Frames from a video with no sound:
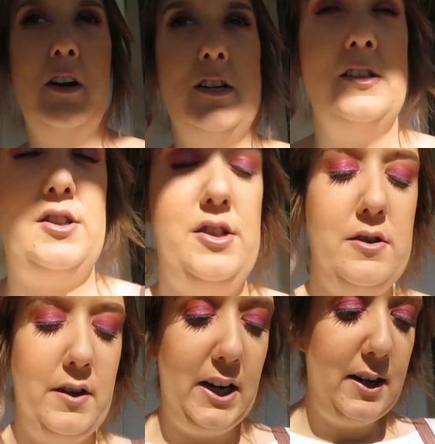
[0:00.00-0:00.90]
go down the
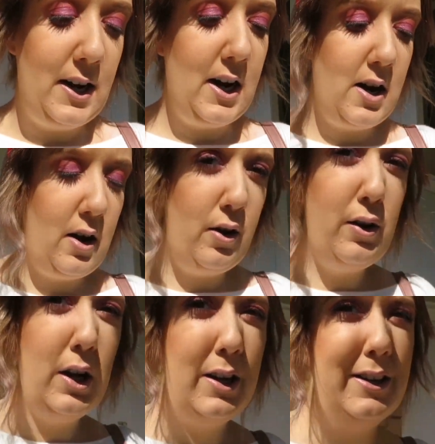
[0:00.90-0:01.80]
street
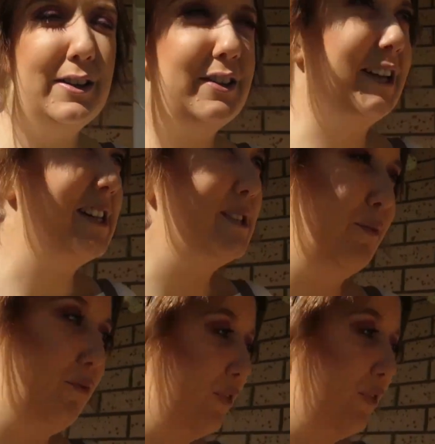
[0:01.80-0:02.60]
now. Get some